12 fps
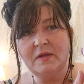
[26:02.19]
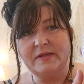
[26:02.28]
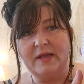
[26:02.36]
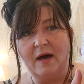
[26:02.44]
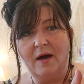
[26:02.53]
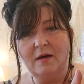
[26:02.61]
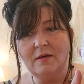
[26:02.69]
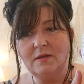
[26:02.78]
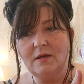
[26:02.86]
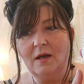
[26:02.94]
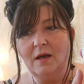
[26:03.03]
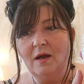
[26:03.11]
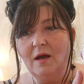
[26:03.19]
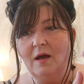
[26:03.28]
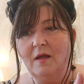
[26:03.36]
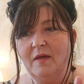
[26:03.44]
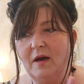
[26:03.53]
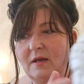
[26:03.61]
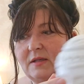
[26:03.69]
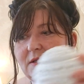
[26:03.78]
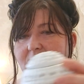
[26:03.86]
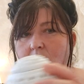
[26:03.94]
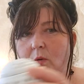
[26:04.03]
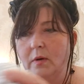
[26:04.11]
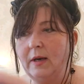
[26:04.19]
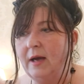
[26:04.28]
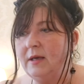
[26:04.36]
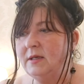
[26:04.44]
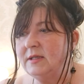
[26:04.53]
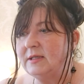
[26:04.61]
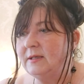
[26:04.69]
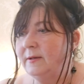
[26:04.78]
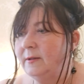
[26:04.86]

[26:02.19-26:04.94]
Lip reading: is that? That is so nice.